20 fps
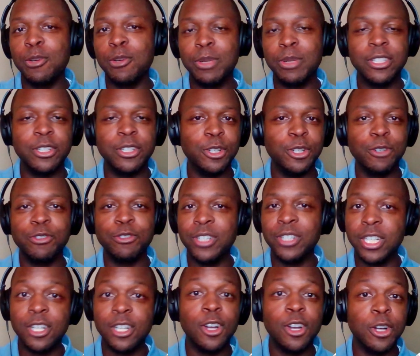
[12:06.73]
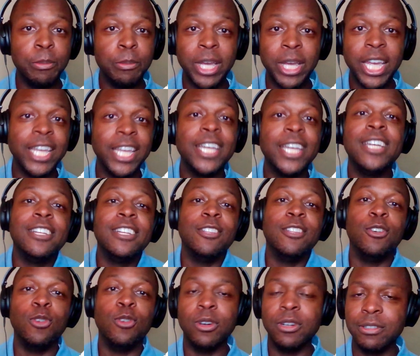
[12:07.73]
about their girlfriend and call her "bay,"
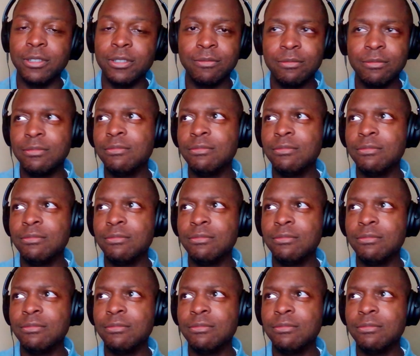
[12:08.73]
or